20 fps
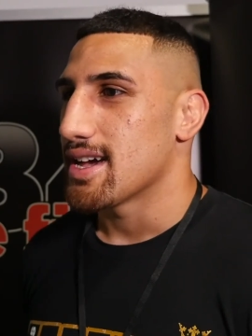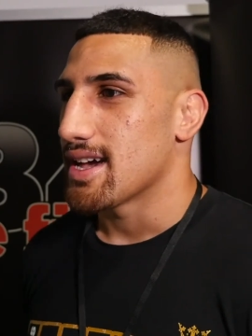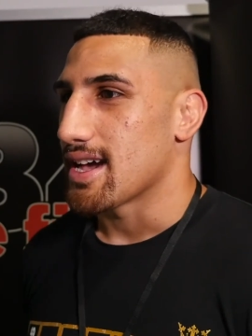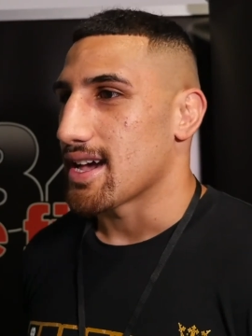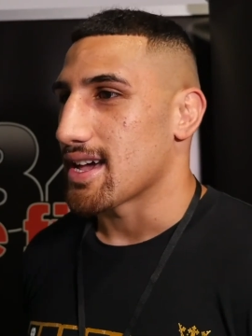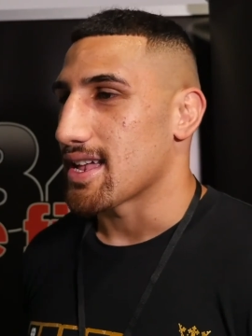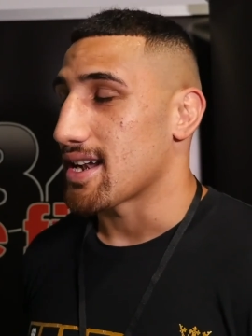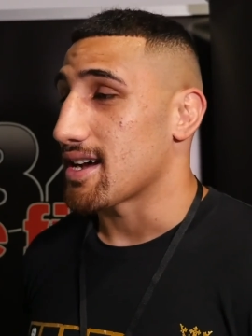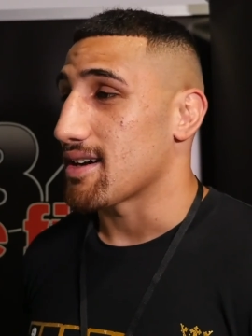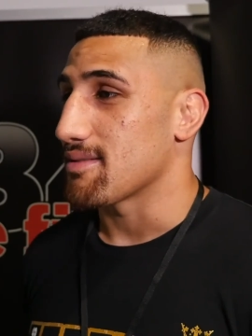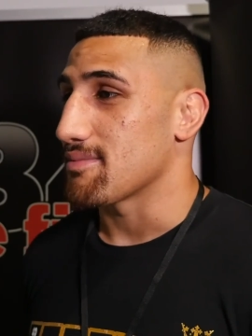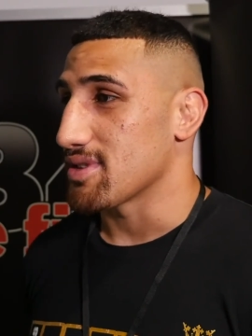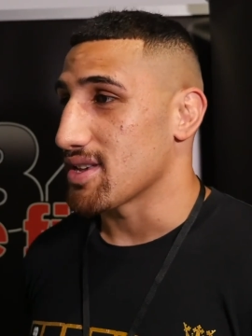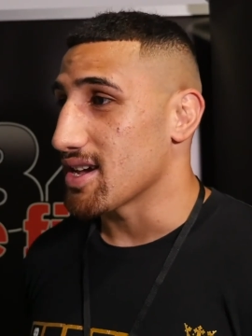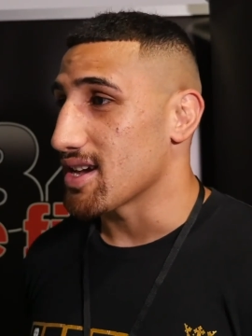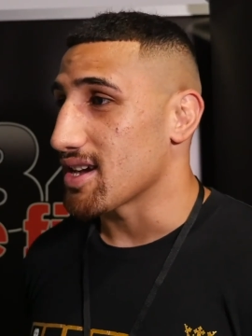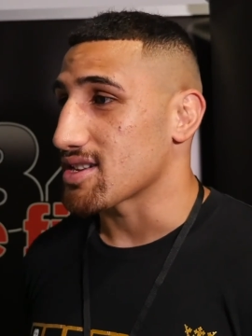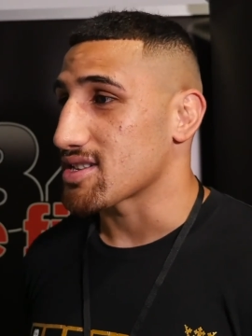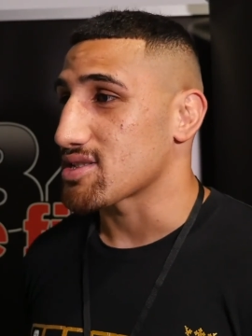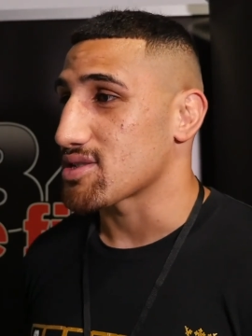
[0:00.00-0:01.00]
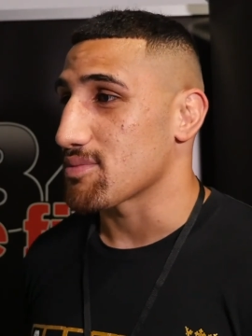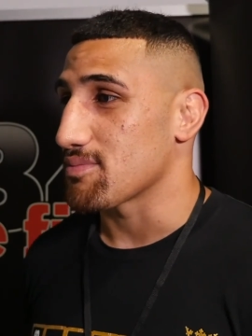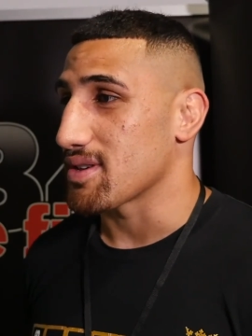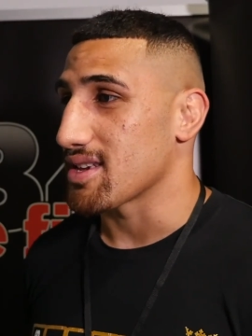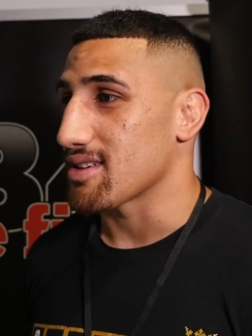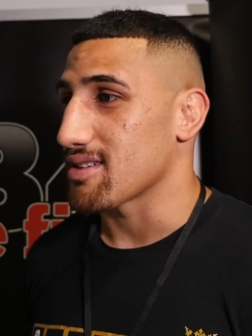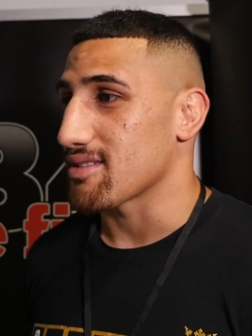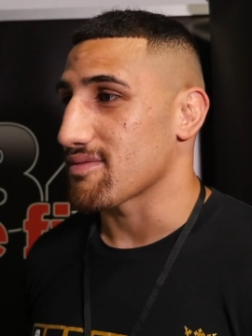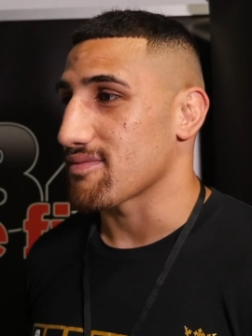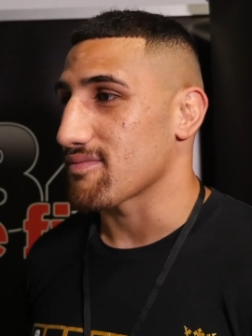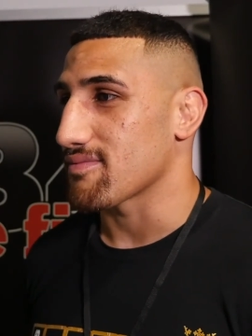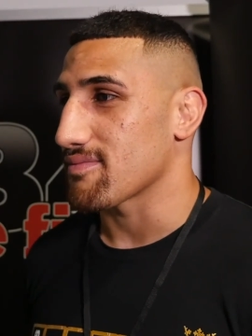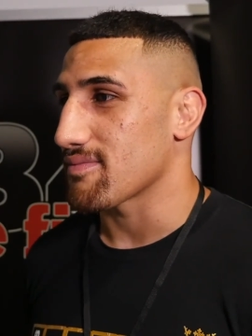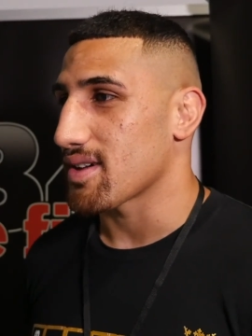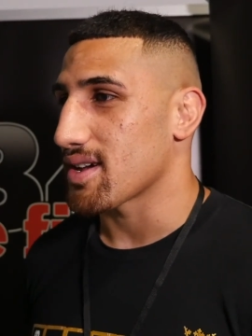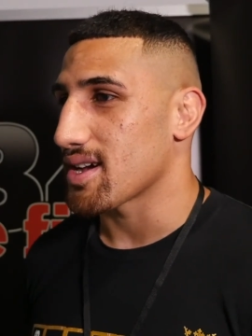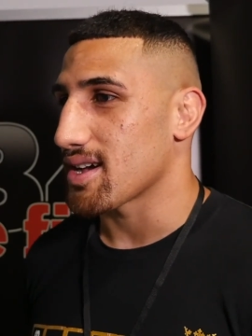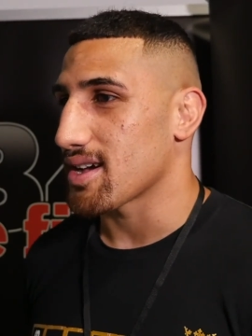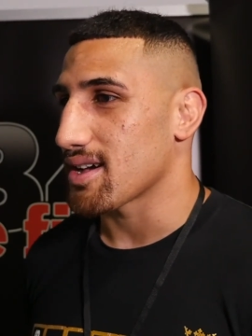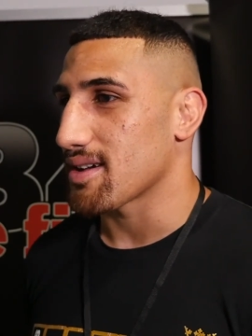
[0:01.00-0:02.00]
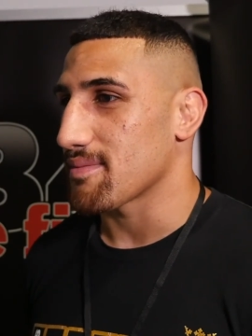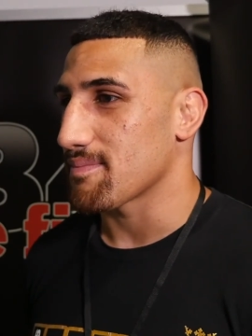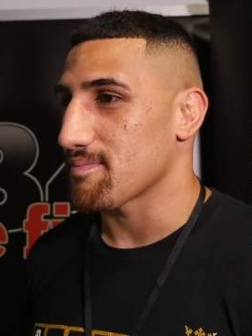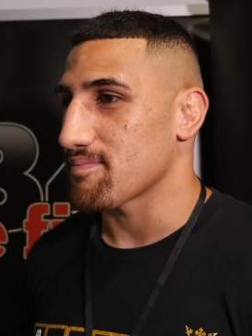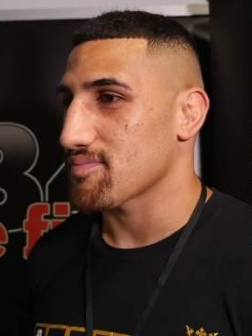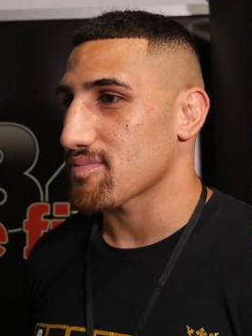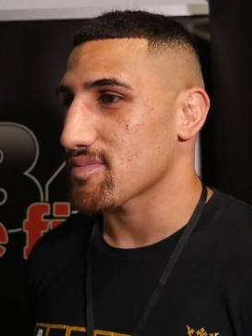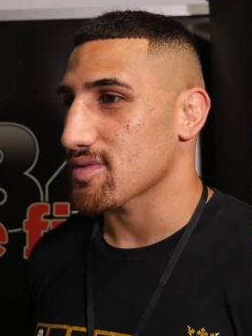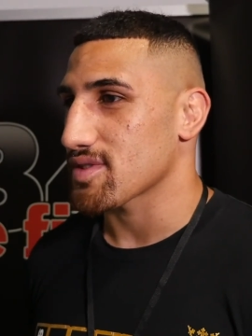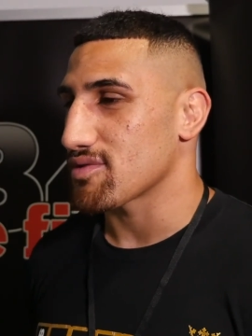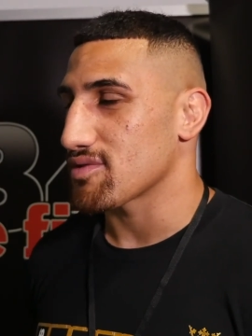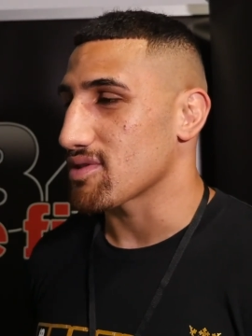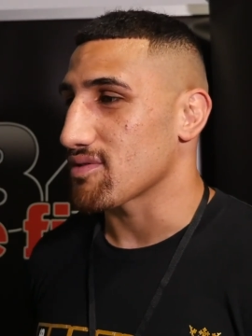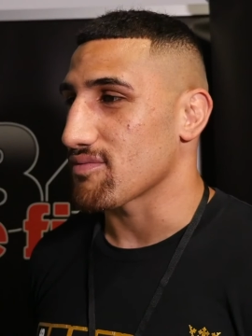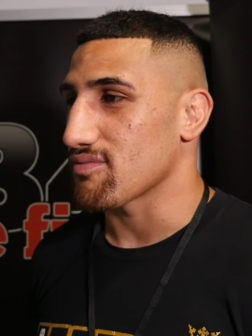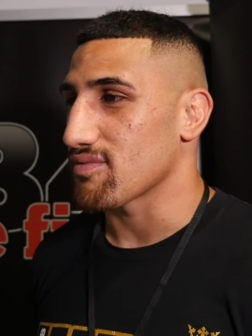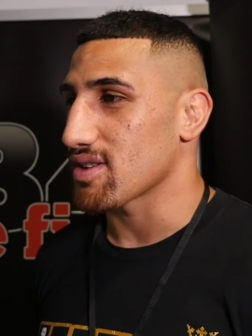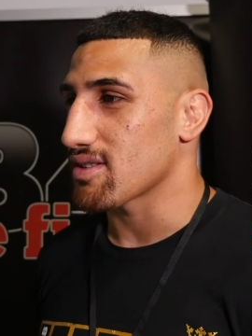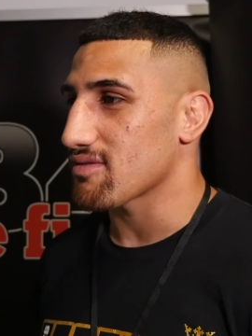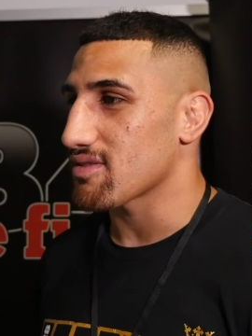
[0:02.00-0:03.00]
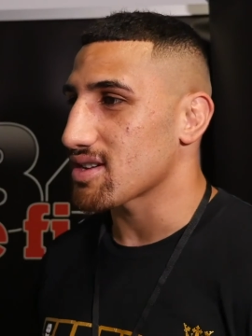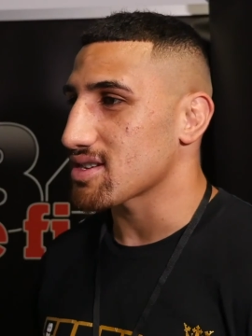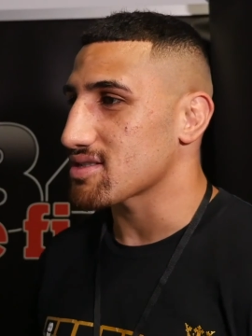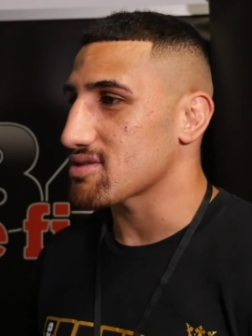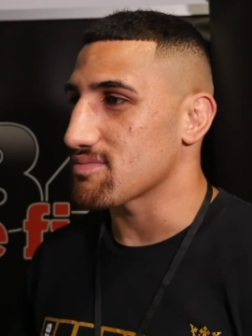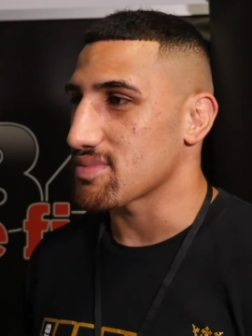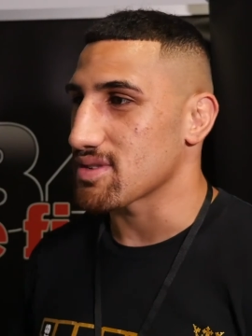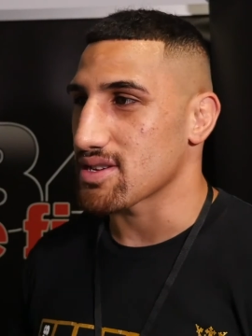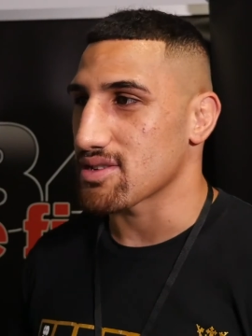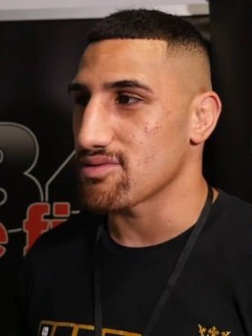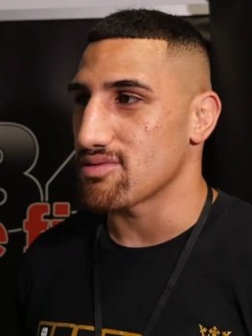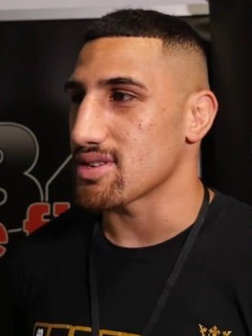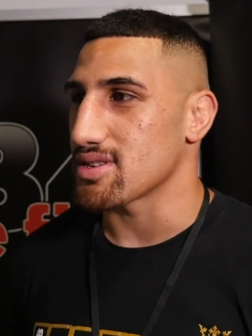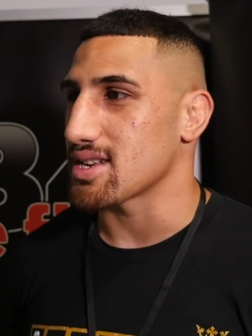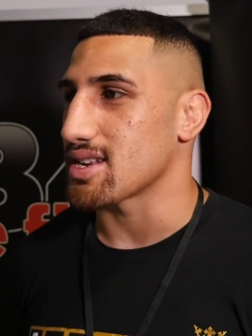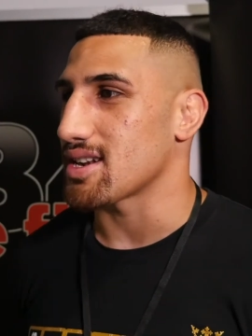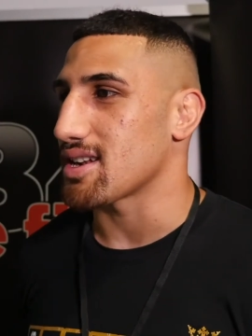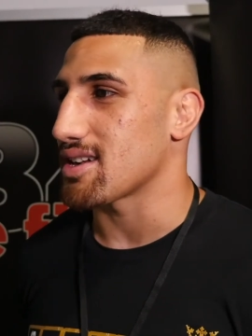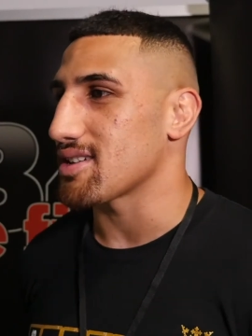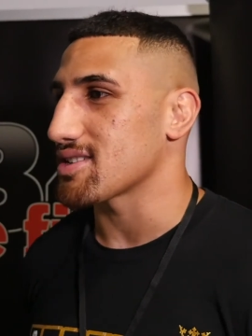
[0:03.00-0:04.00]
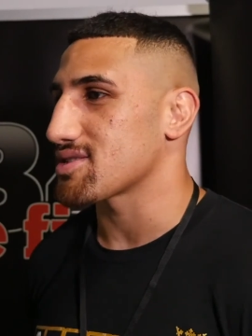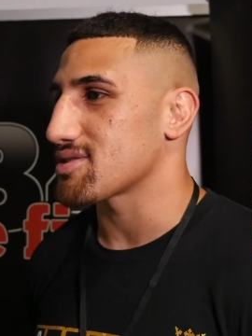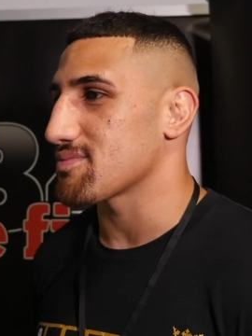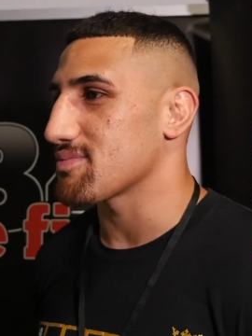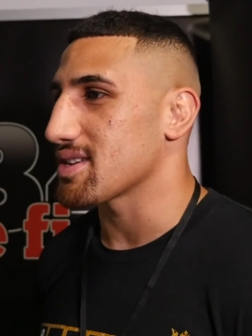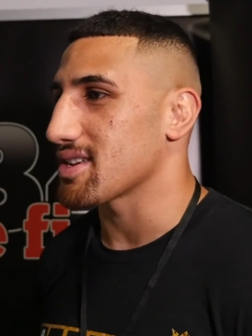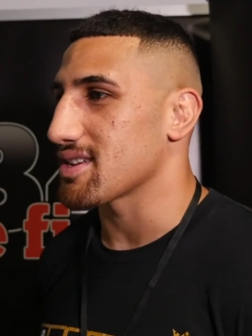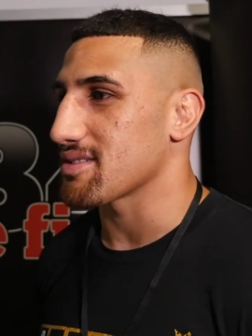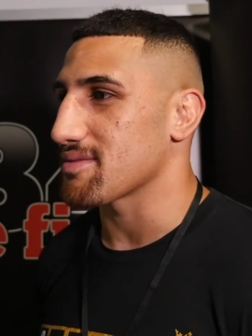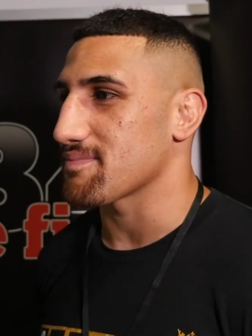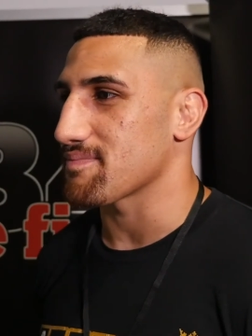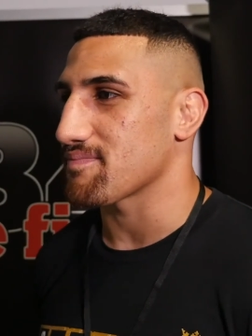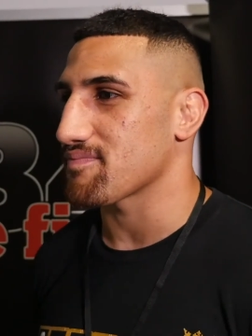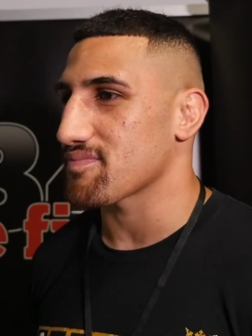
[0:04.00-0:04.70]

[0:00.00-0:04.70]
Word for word: And um, yeah, I should be, um, all the ring rust should be gone and I should be